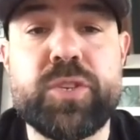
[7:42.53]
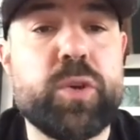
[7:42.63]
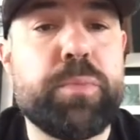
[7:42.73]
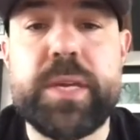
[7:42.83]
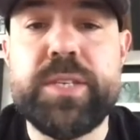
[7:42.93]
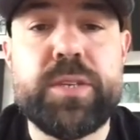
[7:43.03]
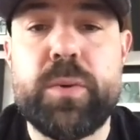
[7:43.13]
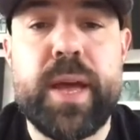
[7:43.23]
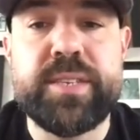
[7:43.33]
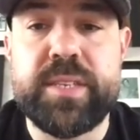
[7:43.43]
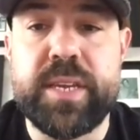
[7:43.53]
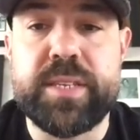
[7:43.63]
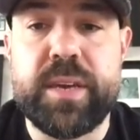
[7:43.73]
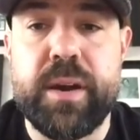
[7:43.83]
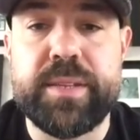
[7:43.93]
so please don't hesitate
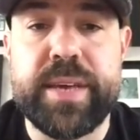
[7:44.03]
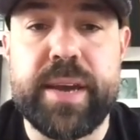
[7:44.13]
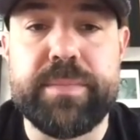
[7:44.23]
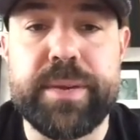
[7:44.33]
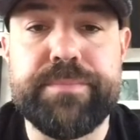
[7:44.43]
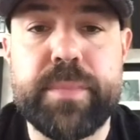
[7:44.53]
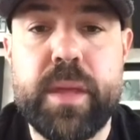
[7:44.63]
to contact me.